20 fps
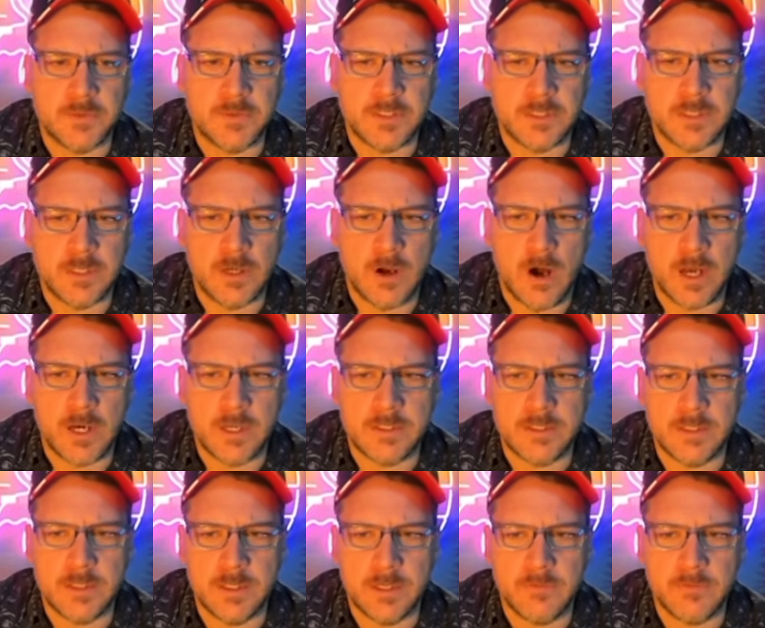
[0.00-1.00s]

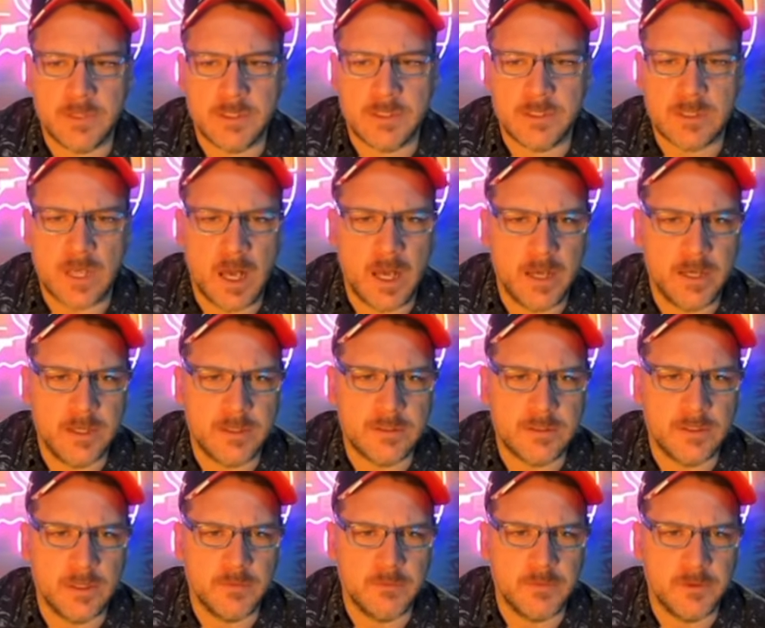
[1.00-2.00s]
oddity of the size
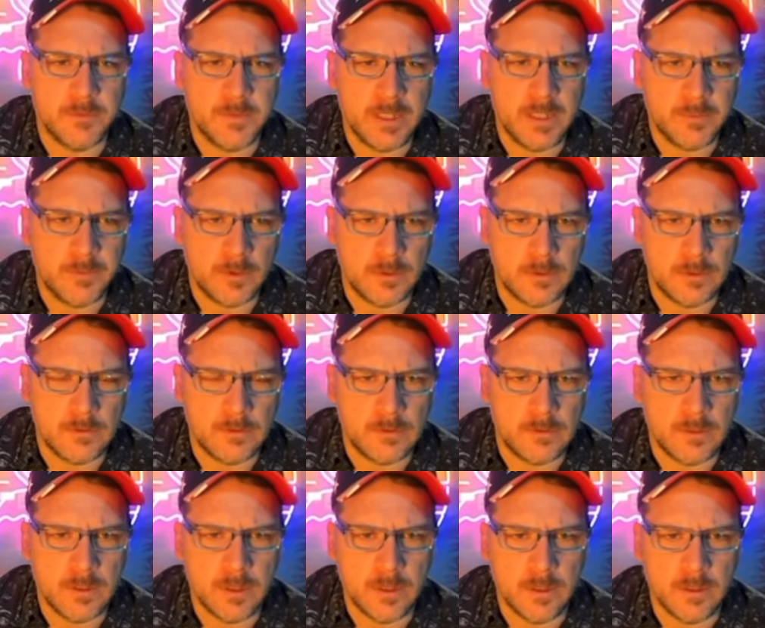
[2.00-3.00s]
of the people.
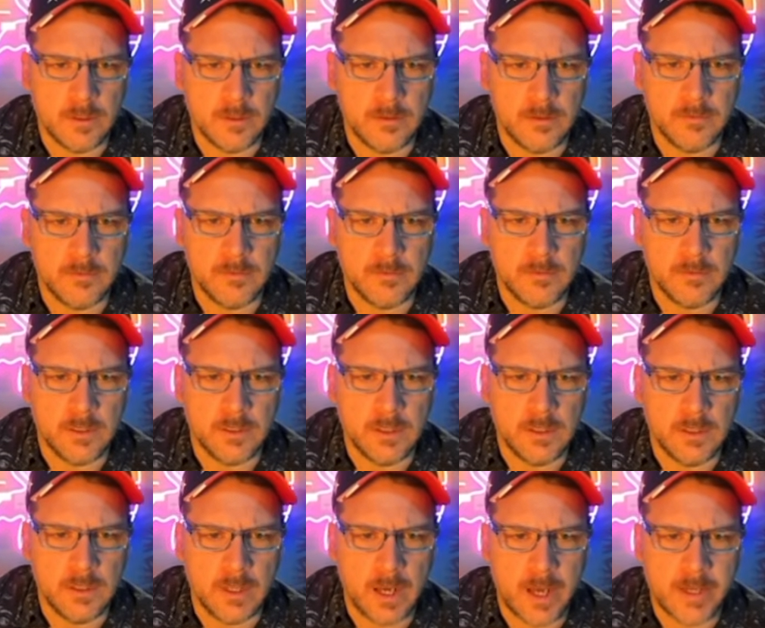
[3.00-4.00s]
The
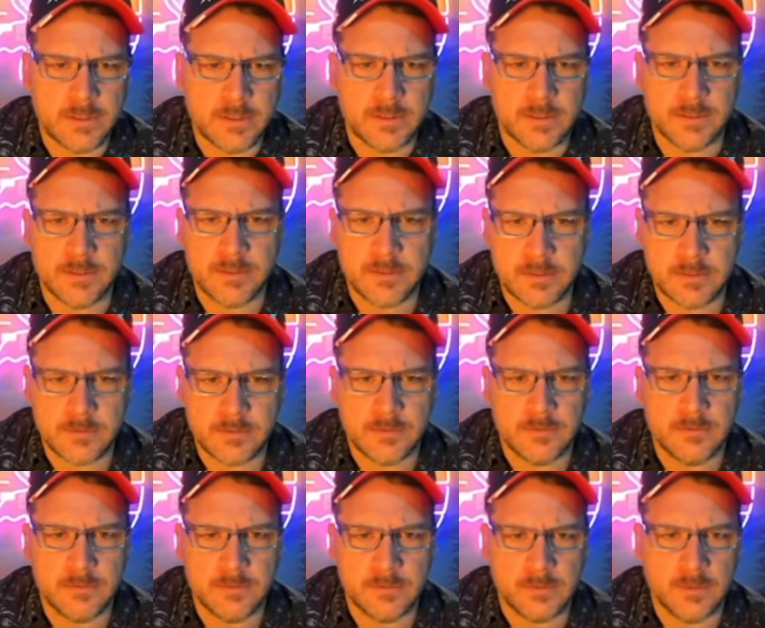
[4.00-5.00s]
ISIS
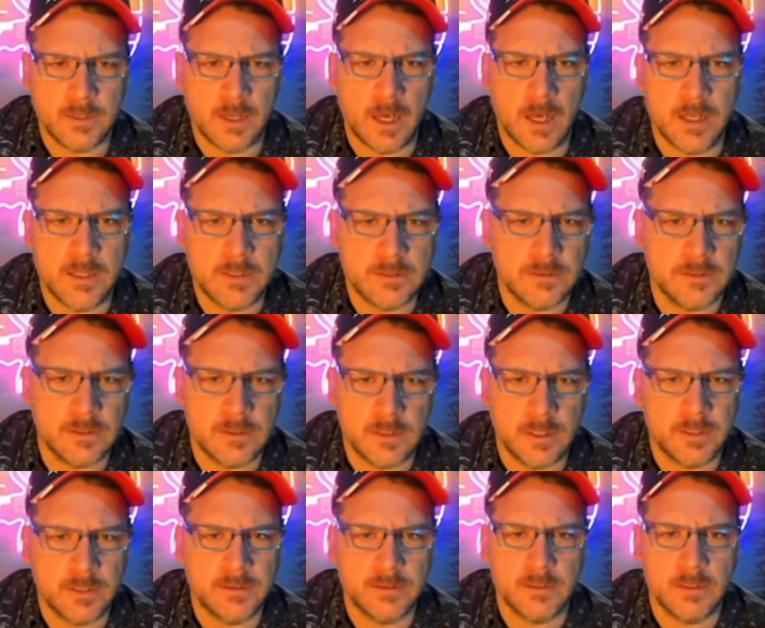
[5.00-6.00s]
guys look like
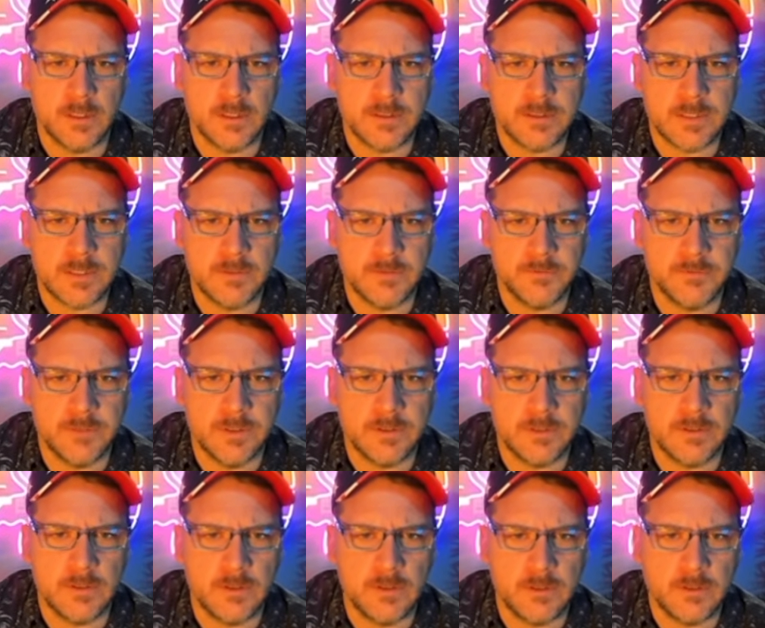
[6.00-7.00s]
they're like 7 feet
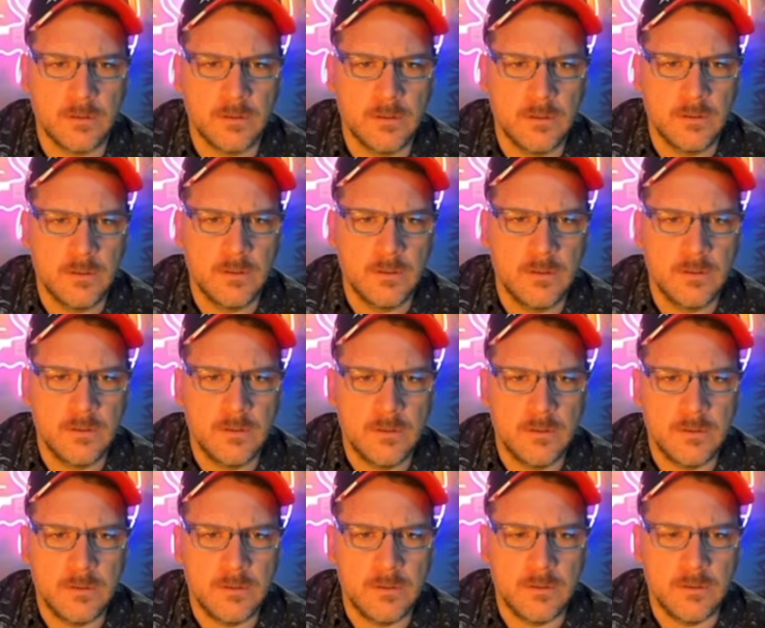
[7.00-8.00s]
tall,
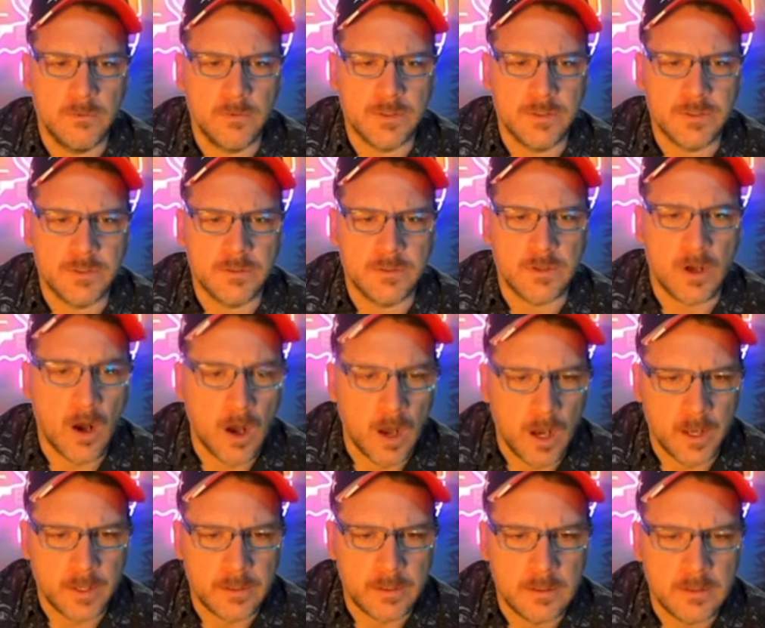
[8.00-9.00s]
which is
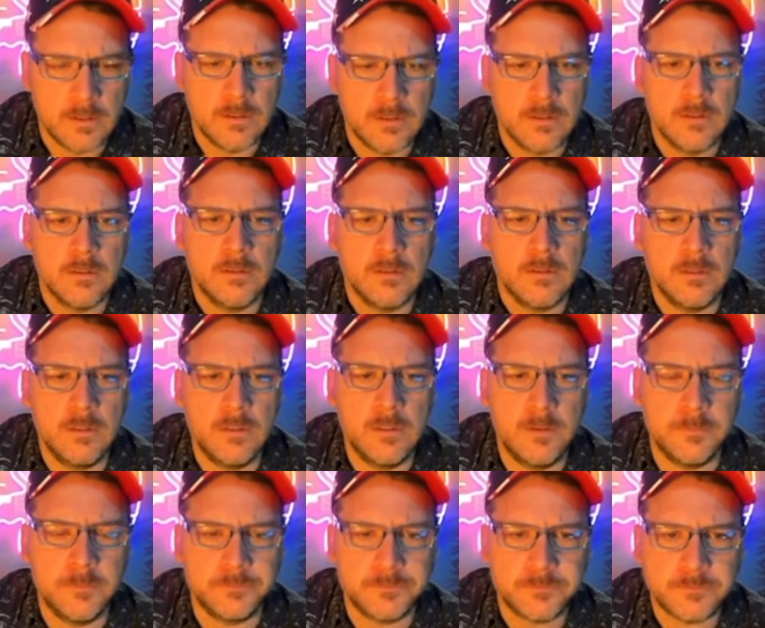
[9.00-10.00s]
odd.
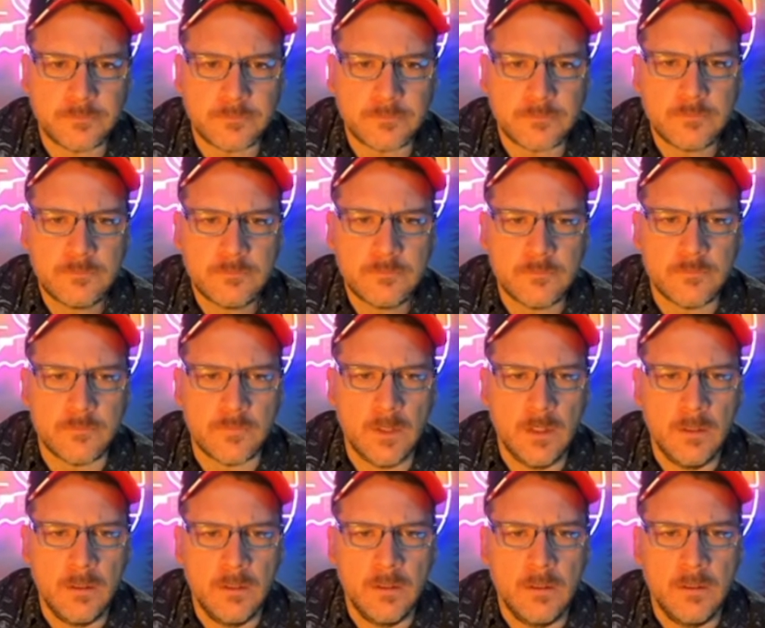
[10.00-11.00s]

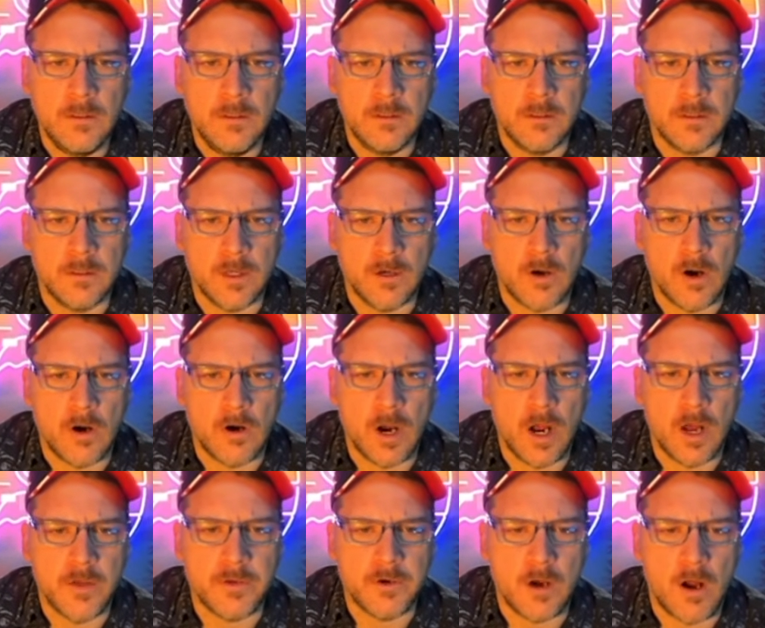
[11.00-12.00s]
There are
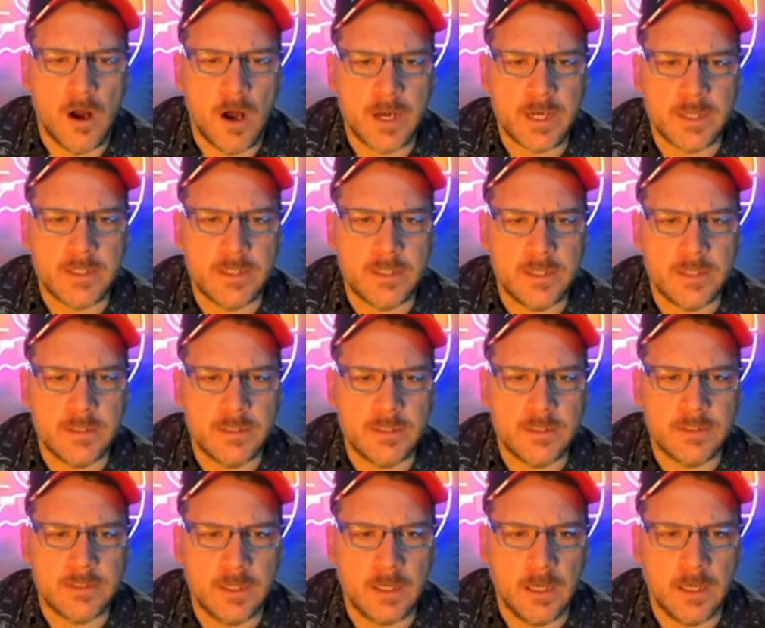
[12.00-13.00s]
other oddities
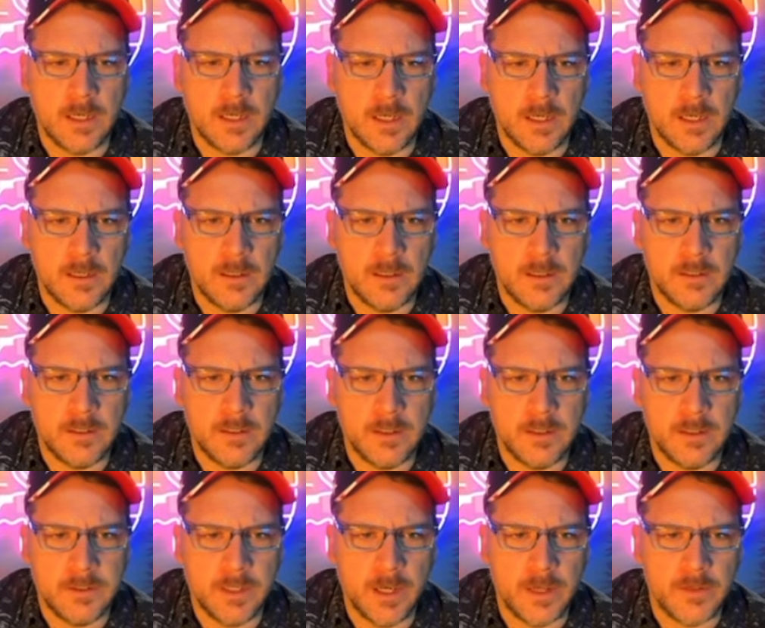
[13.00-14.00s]
in
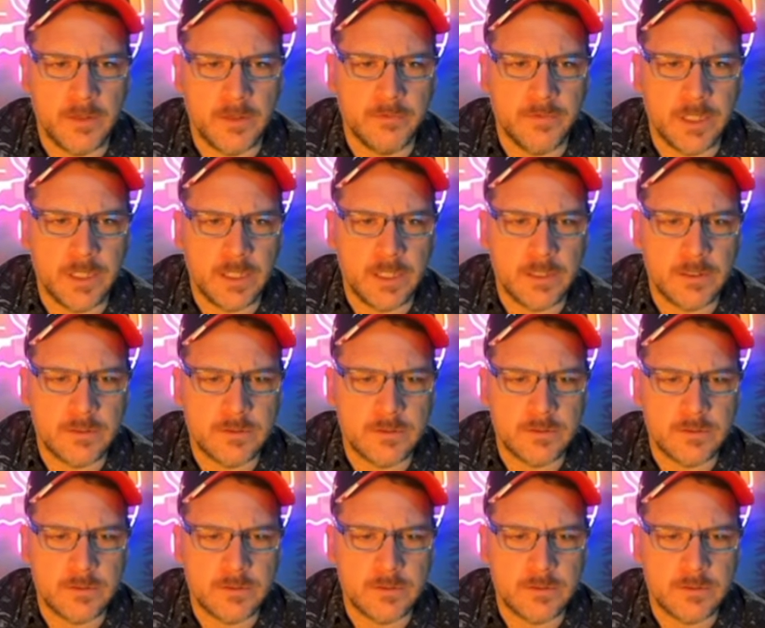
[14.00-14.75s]
the other videos